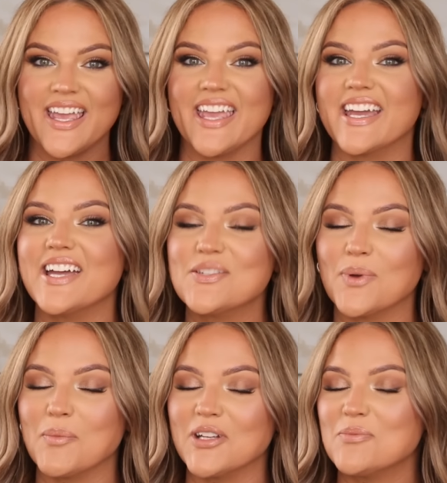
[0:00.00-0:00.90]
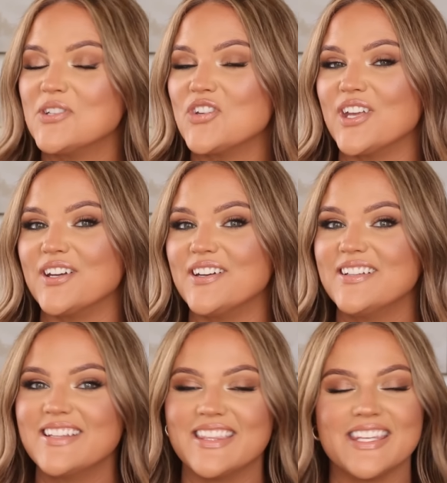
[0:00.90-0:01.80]
Hey guys, welcome back to my
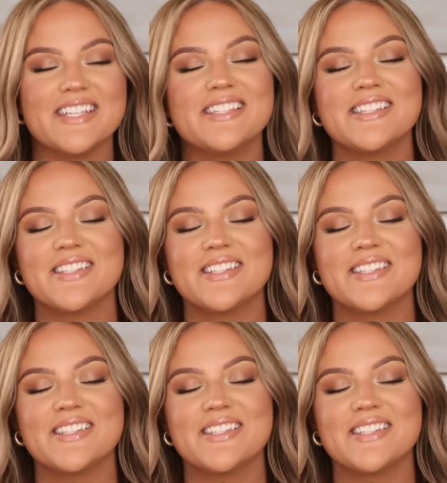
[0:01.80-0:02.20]
channel. This,